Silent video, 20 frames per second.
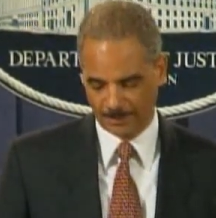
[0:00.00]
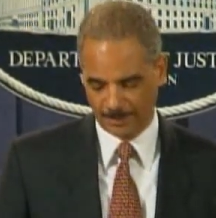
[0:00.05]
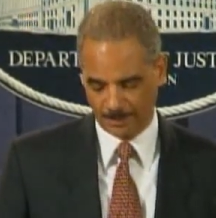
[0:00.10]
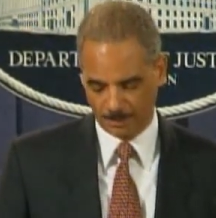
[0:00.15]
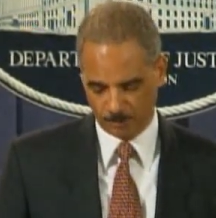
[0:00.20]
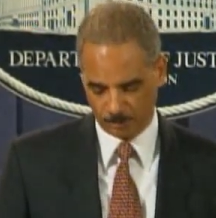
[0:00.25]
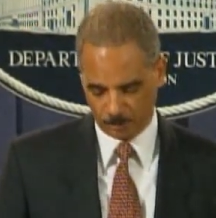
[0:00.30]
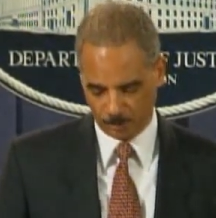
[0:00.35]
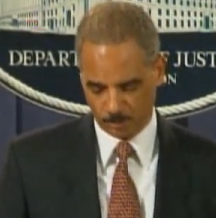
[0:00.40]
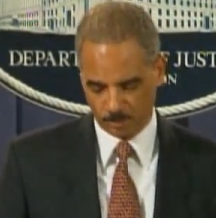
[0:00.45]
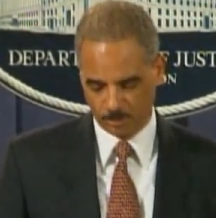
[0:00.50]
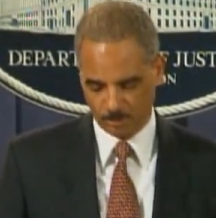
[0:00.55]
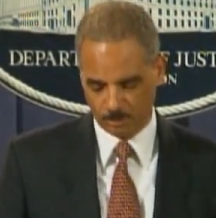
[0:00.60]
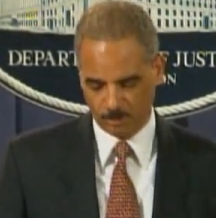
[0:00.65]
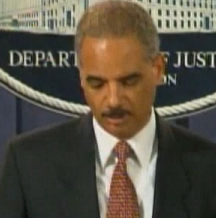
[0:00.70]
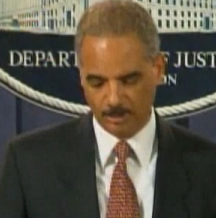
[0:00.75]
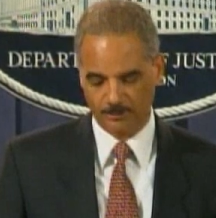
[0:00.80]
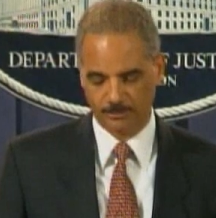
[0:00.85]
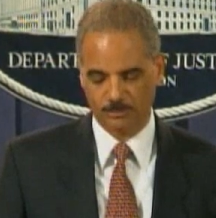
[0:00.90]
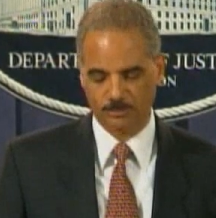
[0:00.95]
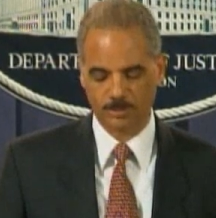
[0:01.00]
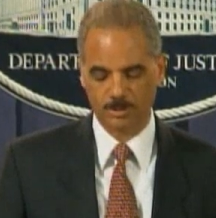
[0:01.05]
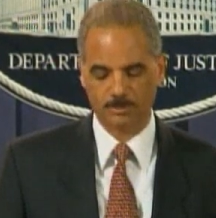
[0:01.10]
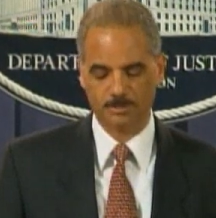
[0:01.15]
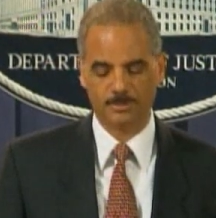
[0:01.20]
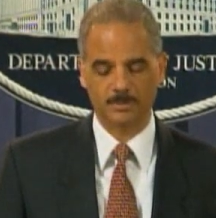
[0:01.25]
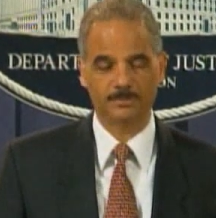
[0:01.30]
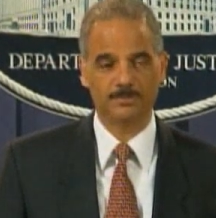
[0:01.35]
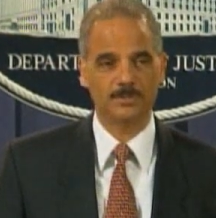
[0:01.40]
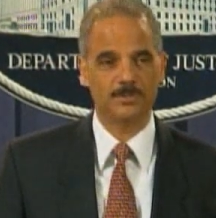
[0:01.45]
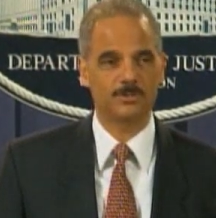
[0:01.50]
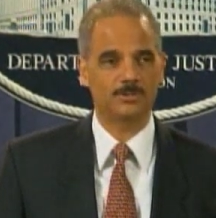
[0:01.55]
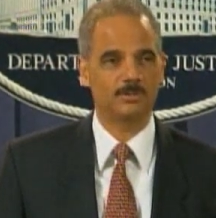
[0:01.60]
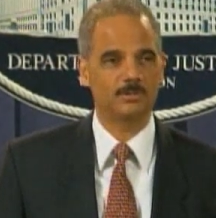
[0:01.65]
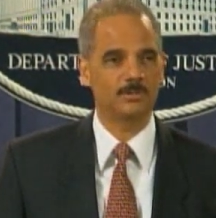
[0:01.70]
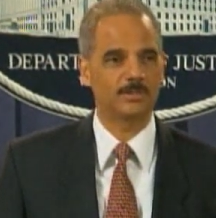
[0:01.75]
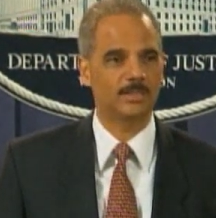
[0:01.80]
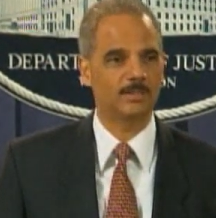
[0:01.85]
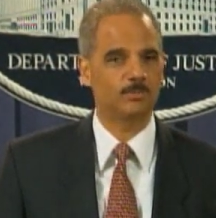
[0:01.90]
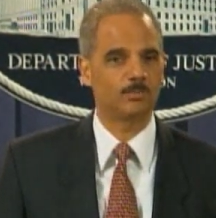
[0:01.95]
and local law enforcement
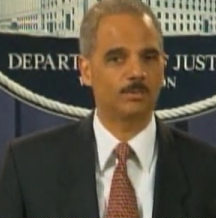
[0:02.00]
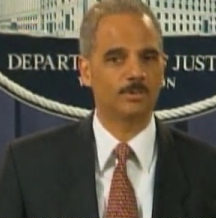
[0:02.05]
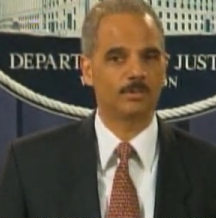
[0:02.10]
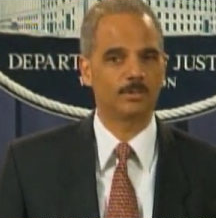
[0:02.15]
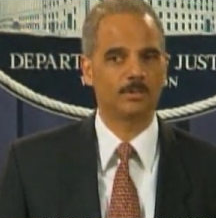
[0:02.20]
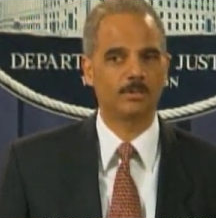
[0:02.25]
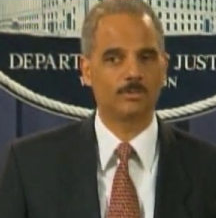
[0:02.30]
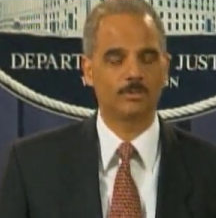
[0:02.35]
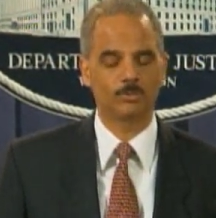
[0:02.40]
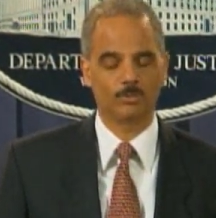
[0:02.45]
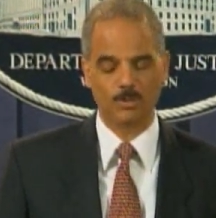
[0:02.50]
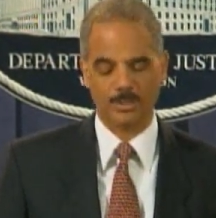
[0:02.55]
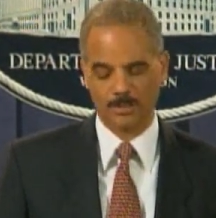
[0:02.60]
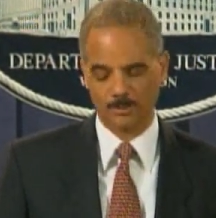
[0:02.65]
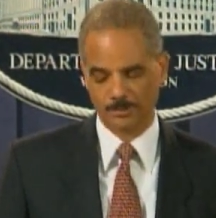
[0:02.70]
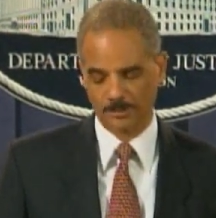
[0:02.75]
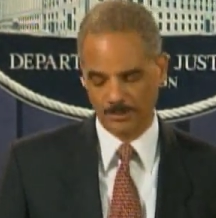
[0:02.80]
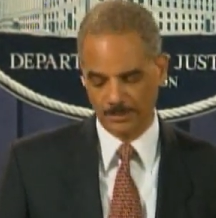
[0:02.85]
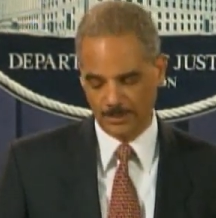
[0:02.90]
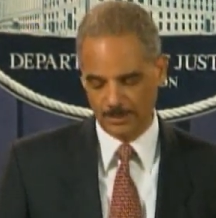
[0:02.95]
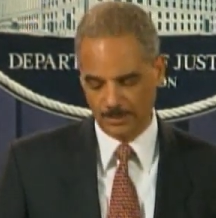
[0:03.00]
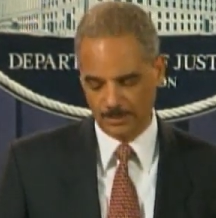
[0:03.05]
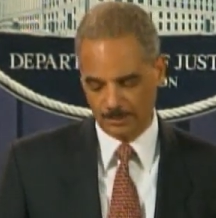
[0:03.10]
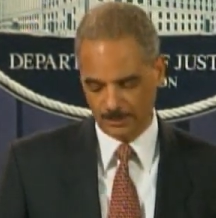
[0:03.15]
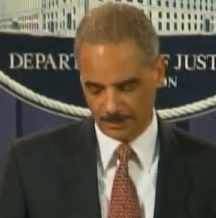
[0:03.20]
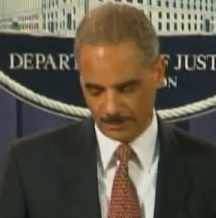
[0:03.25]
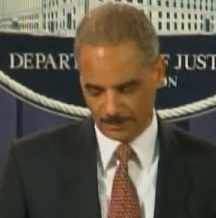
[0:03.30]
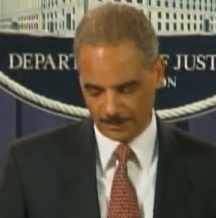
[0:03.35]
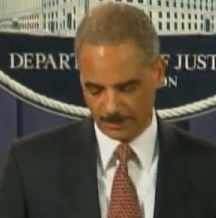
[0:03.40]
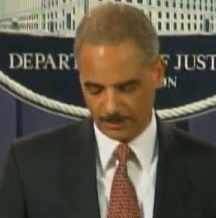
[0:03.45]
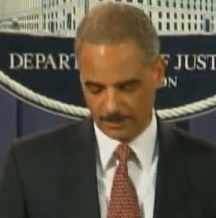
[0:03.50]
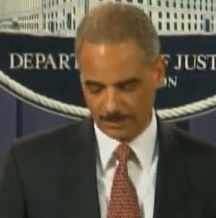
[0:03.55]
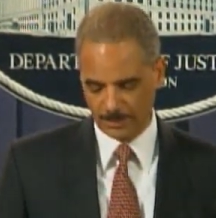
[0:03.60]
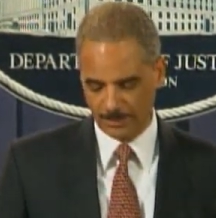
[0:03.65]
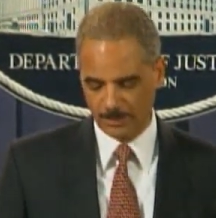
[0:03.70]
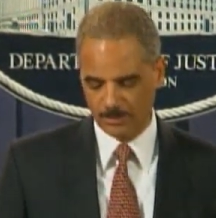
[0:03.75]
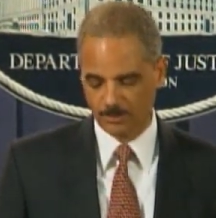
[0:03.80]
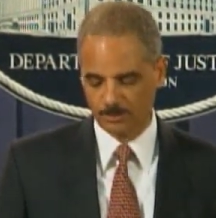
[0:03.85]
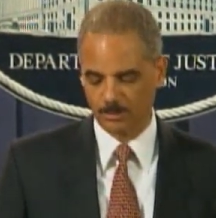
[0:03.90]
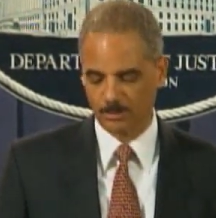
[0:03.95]
officials have worked throughout the United
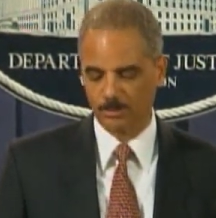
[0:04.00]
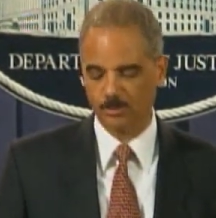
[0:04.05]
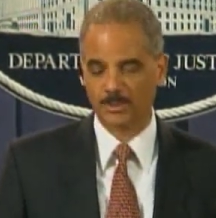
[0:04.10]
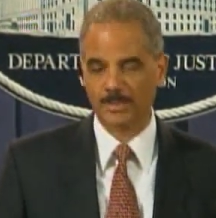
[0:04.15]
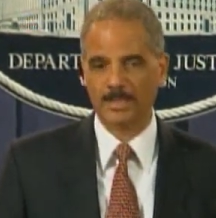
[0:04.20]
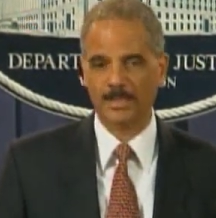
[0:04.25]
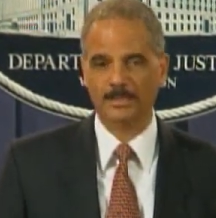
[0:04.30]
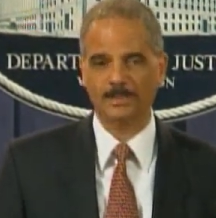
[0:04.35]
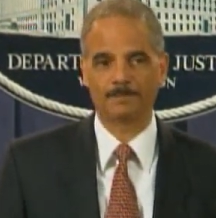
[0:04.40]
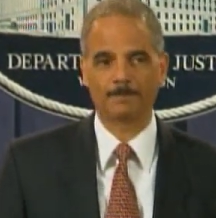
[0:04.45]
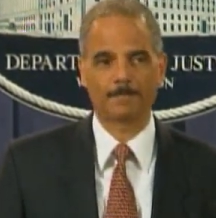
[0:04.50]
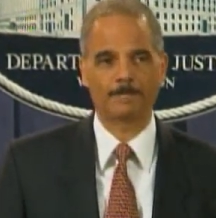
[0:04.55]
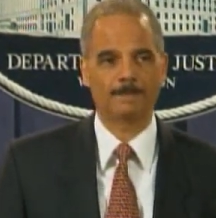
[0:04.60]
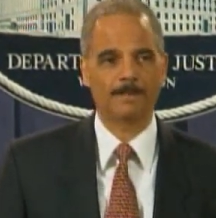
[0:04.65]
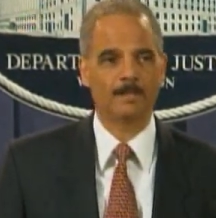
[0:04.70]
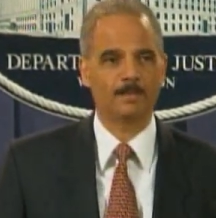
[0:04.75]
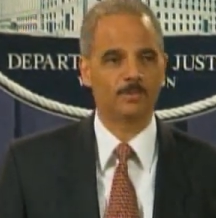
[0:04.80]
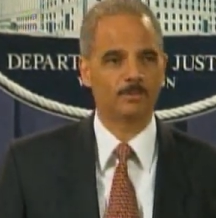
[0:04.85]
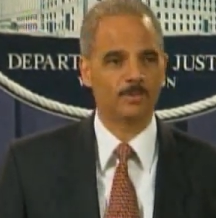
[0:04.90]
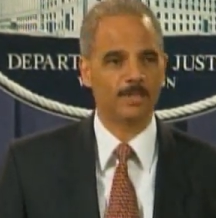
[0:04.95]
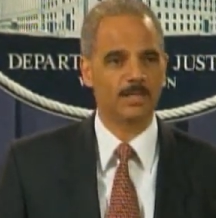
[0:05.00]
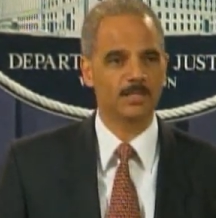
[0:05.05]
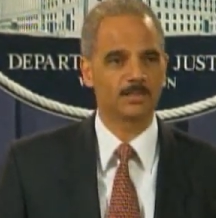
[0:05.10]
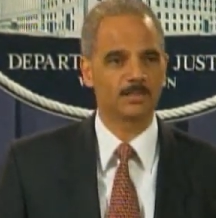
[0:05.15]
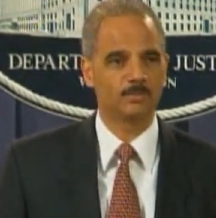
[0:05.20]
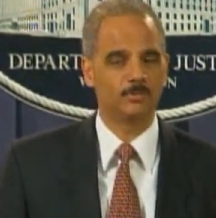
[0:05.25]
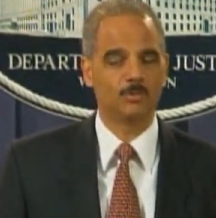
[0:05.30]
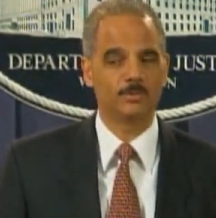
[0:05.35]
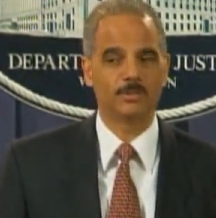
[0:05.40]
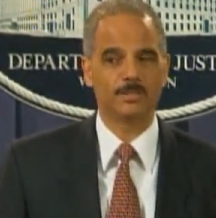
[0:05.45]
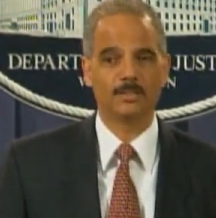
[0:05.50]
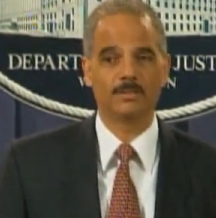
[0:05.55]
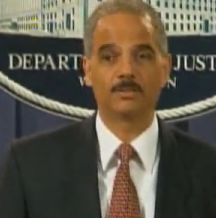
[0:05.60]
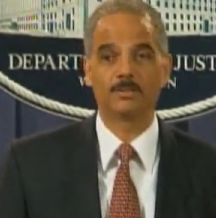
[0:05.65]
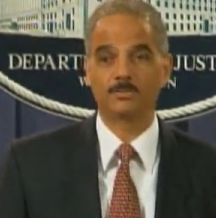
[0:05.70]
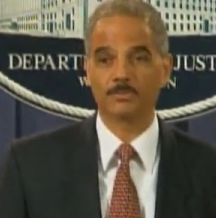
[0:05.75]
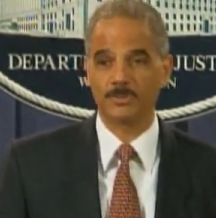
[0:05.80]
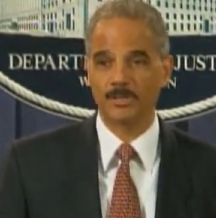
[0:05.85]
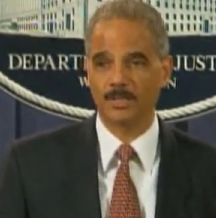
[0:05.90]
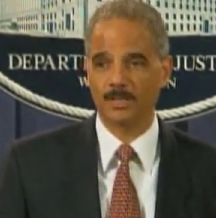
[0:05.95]
States to locate and arrest more than three